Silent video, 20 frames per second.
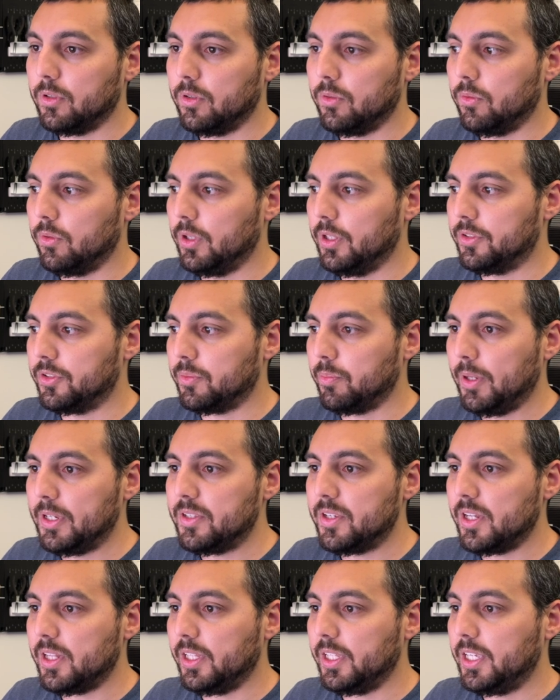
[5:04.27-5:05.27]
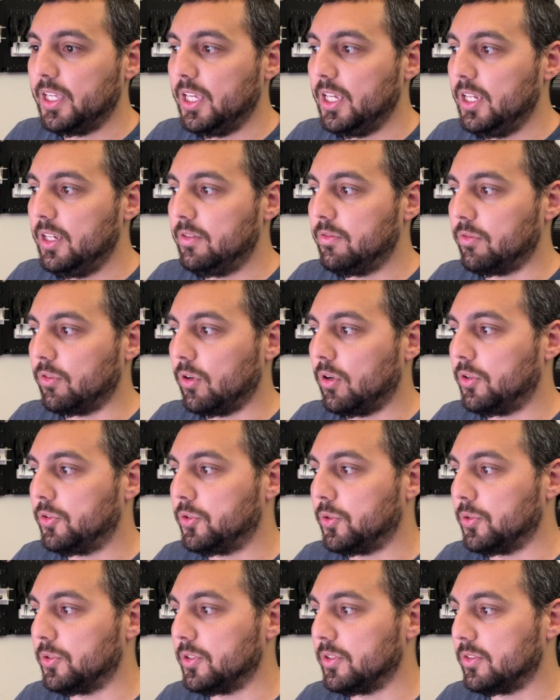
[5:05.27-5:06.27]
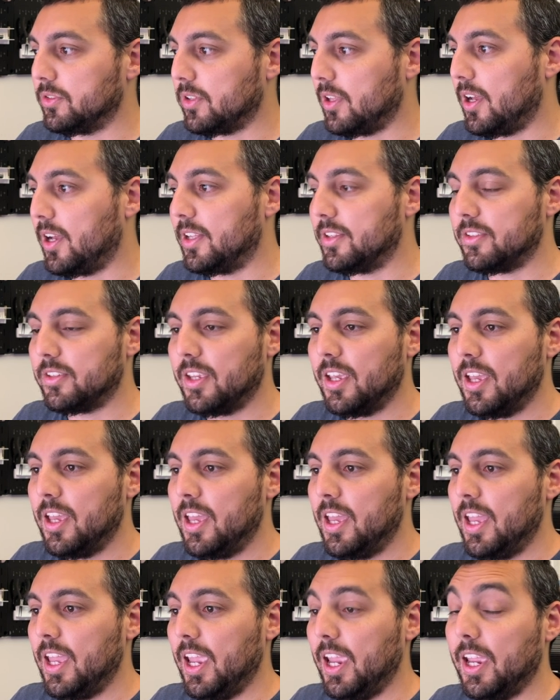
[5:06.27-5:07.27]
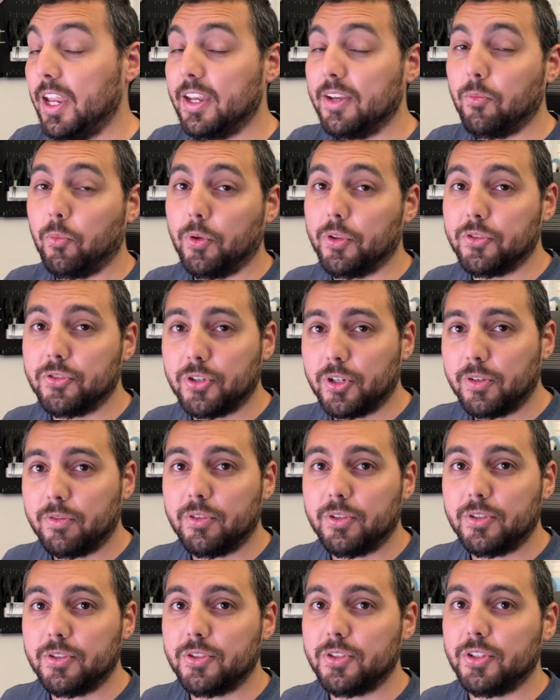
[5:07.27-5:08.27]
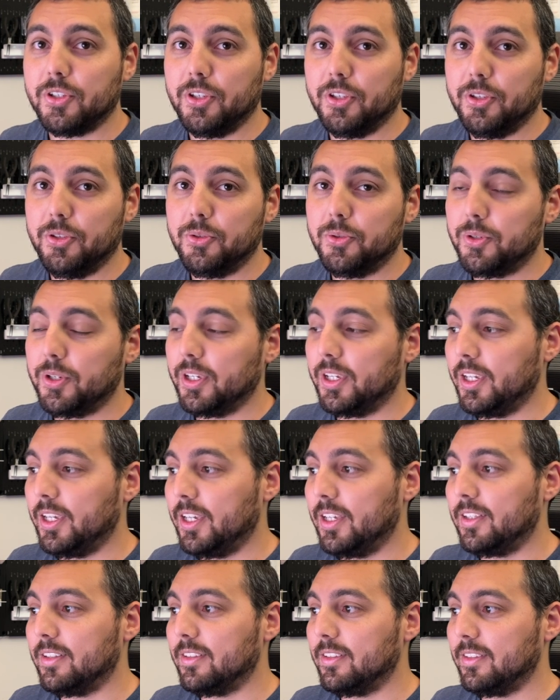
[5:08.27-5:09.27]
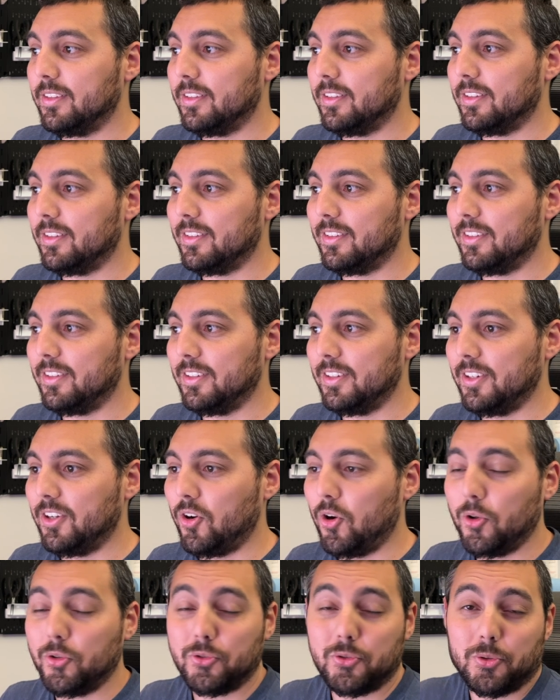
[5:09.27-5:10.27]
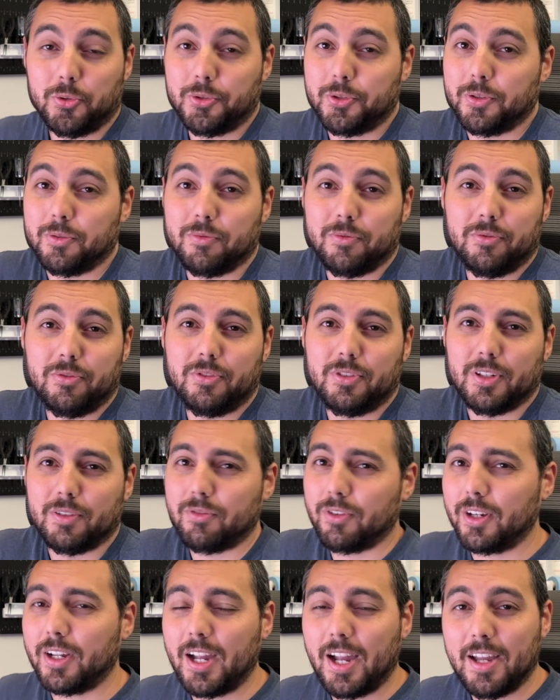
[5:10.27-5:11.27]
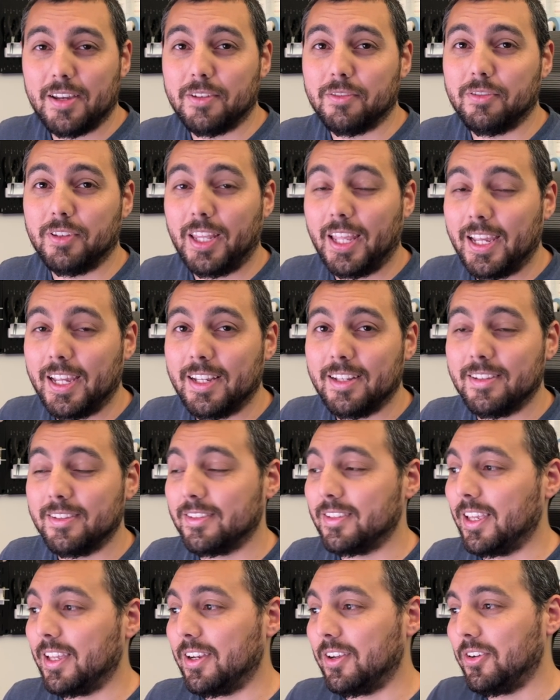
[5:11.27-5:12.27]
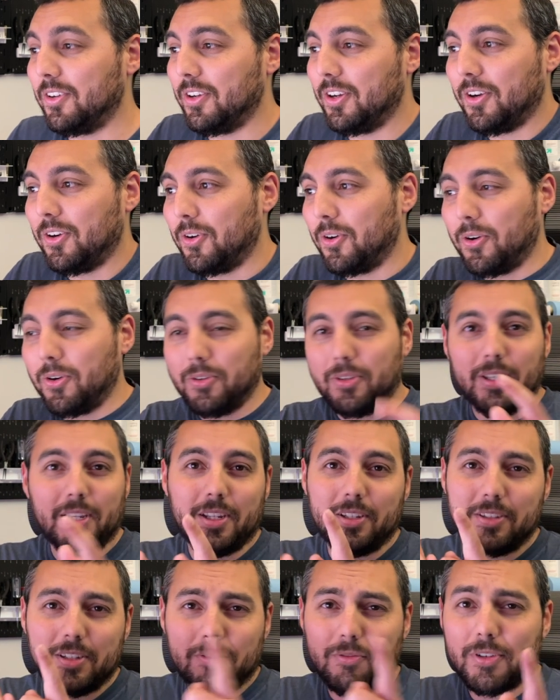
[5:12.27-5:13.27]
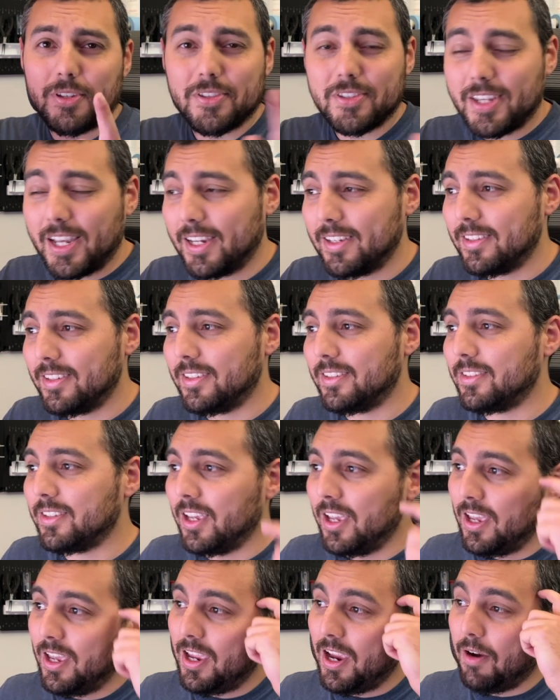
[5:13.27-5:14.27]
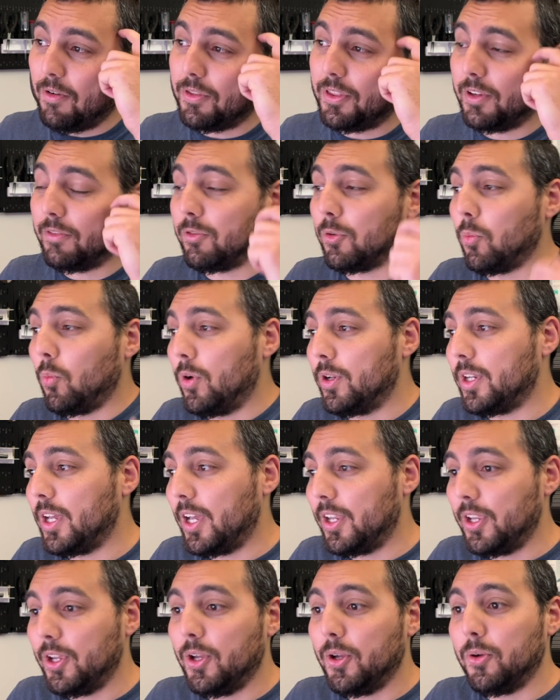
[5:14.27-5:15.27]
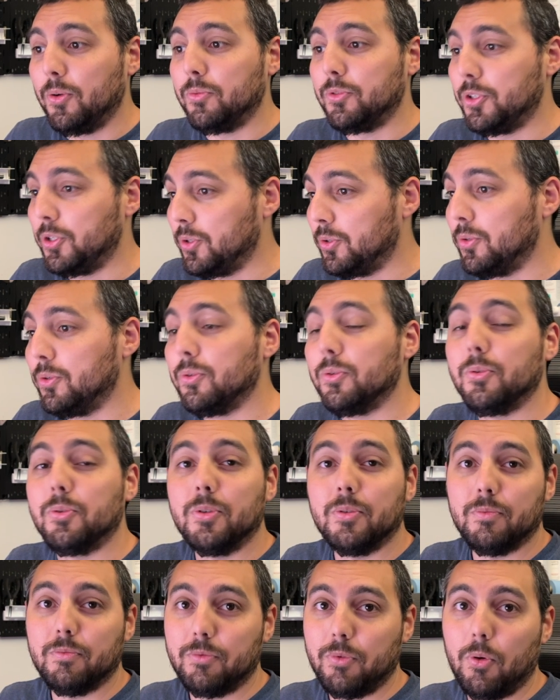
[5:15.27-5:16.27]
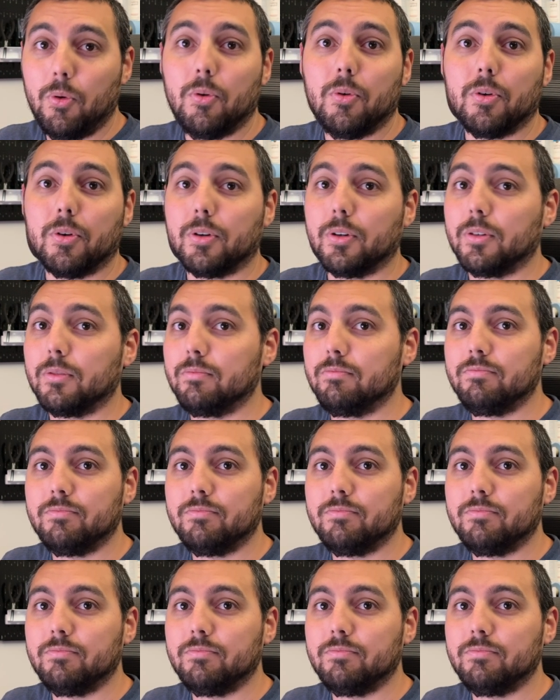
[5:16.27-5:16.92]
it's basically keyed for all sorts of slots, and with servers you can get all sorts of different kind of lanes that are like different sizes, everything from one point oh, two, four,